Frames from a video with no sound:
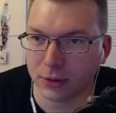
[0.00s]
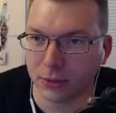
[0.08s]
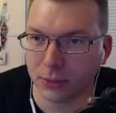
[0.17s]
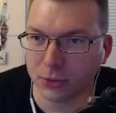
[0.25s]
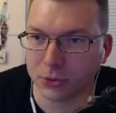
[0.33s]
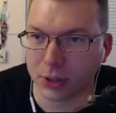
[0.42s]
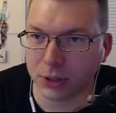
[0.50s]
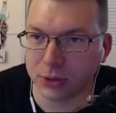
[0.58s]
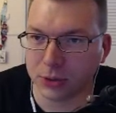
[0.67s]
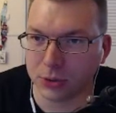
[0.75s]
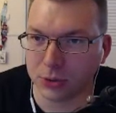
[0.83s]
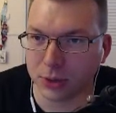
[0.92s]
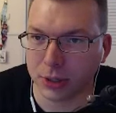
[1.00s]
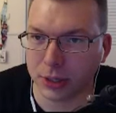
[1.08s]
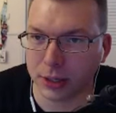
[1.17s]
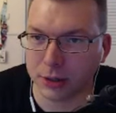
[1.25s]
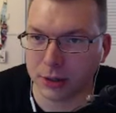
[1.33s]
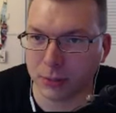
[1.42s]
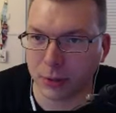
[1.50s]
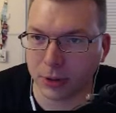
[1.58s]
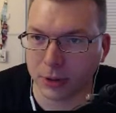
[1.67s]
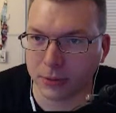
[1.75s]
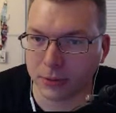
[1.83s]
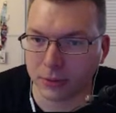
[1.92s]
We're trying to get to the
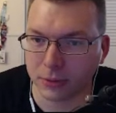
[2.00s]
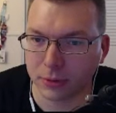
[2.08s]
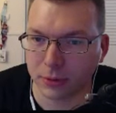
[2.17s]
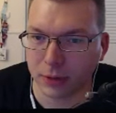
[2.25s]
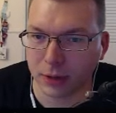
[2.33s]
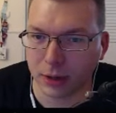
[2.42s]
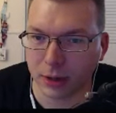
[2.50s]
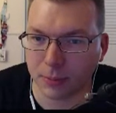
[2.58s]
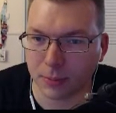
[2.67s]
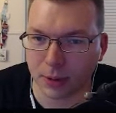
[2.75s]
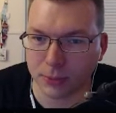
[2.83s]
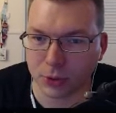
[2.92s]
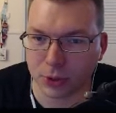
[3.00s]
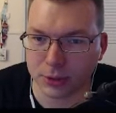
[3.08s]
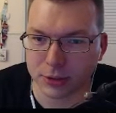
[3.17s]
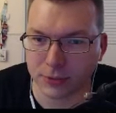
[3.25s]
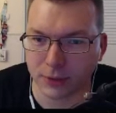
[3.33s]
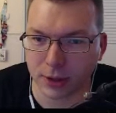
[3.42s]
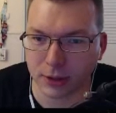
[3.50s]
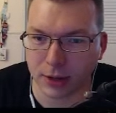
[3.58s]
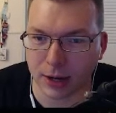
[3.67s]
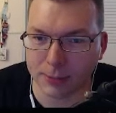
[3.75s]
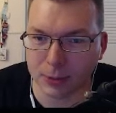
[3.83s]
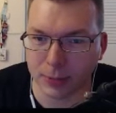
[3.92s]
Mun. I'm trying to see if I can
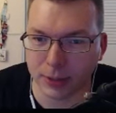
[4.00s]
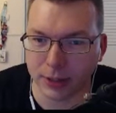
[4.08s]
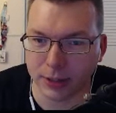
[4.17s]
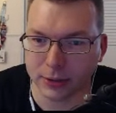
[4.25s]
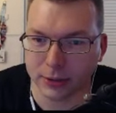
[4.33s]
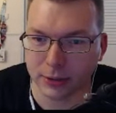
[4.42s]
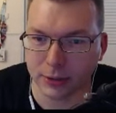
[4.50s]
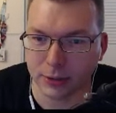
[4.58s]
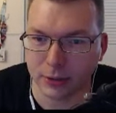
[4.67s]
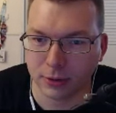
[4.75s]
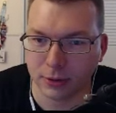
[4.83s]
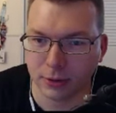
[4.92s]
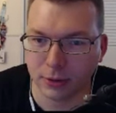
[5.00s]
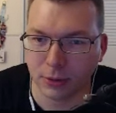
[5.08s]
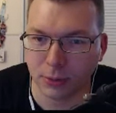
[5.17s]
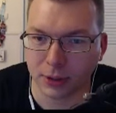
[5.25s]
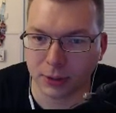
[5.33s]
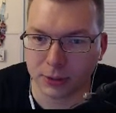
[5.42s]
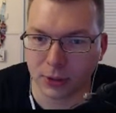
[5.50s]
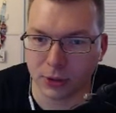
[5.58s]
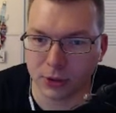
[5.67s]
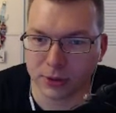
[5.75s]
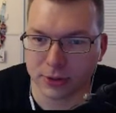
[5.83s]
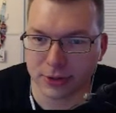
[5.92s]
optimize without
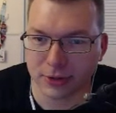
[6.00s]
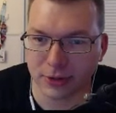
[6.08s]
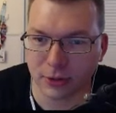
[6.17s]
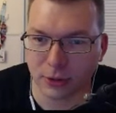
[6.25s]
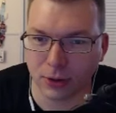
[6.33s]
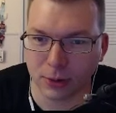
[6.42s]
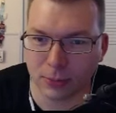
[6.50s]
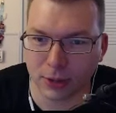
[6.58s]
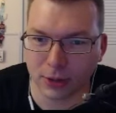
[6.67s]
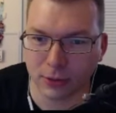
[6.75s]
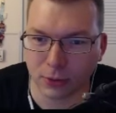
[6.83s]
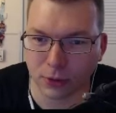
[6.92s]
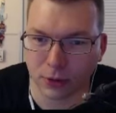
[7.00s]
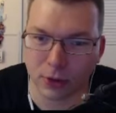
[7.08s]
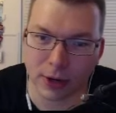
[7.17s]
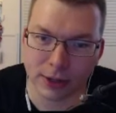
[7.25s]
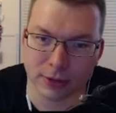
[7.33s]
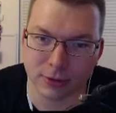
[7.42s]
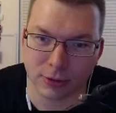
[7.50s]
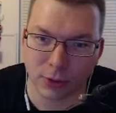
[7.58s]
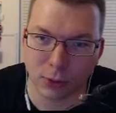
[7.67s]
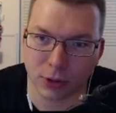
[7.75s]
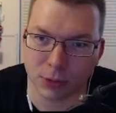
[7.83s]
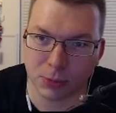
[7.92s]
Scody or anybody, or I guess
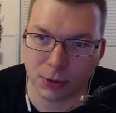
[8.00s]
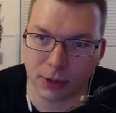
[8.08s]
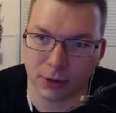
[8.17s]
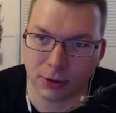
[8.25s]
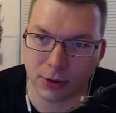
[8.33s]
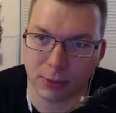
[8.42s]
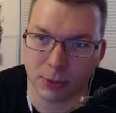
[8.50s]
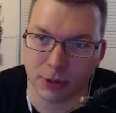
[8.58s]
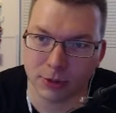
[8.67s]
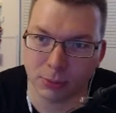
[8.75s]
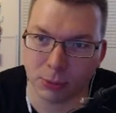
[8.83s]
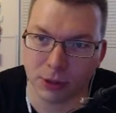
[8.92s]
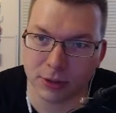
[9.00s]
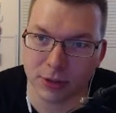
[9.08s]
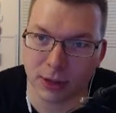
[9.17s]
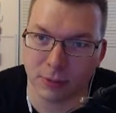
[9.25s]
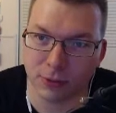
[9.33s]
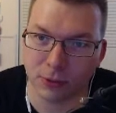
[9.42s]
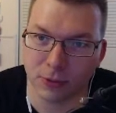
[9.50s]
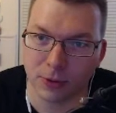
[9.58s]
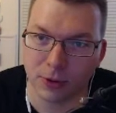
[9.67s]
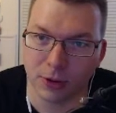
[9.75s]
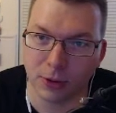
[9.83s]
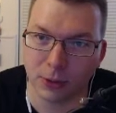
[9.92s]
SP or anybody that's played this game before,
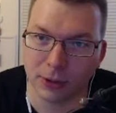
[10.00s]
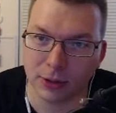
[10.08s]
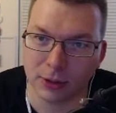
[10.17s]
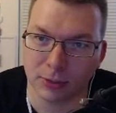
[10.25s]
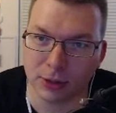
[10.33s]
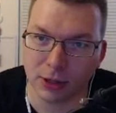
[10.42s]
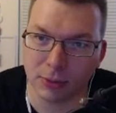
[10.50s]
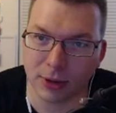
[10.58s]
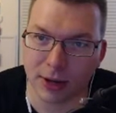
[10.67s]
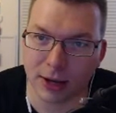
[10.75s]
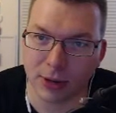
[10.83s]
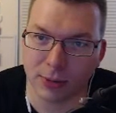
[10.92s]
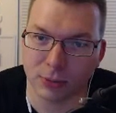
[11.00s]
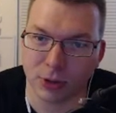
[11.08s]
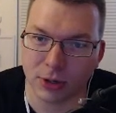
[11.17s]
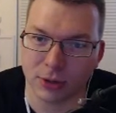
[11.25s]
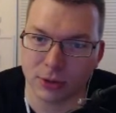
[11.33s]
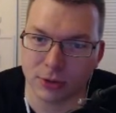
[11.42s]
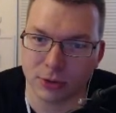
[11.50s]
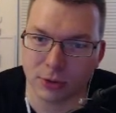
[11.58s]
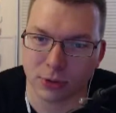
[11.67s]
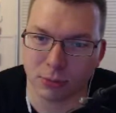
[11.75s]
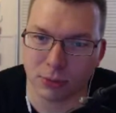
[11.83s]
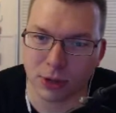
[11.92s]
without them telling me how. I'm trying to just
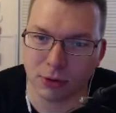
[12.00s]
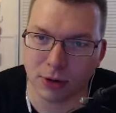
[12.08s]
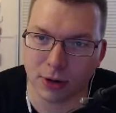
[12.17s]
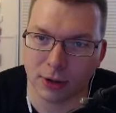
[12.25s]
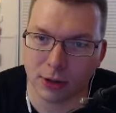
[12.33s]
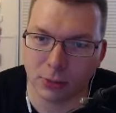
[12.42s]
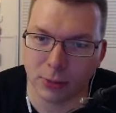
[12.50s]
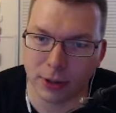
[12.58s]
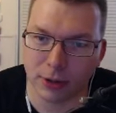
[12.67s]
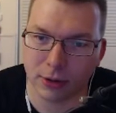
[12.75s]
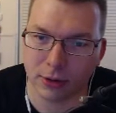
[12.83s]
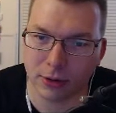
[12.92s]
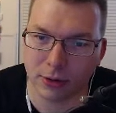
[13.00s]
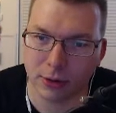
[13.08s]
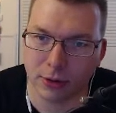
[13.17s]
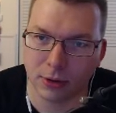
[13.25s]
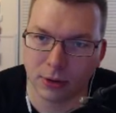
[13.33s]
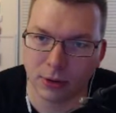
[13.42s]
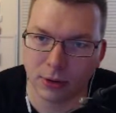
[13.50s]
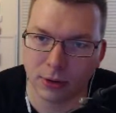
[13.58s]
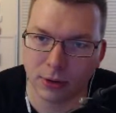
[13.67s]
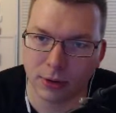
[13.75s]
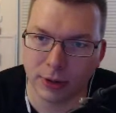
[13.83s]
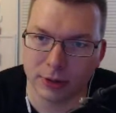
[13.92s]
sort of play around a little bit
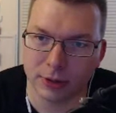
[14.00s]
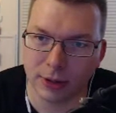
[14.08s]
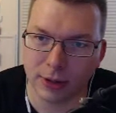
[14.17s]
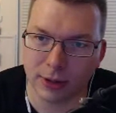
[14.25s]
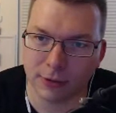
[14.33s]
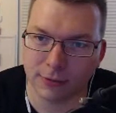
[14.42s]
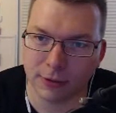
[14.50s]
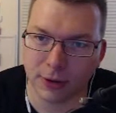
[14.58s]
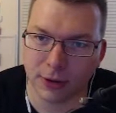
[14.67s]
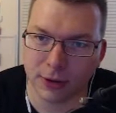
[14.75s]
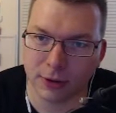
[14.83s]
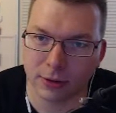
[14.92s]
and seeing if yeah,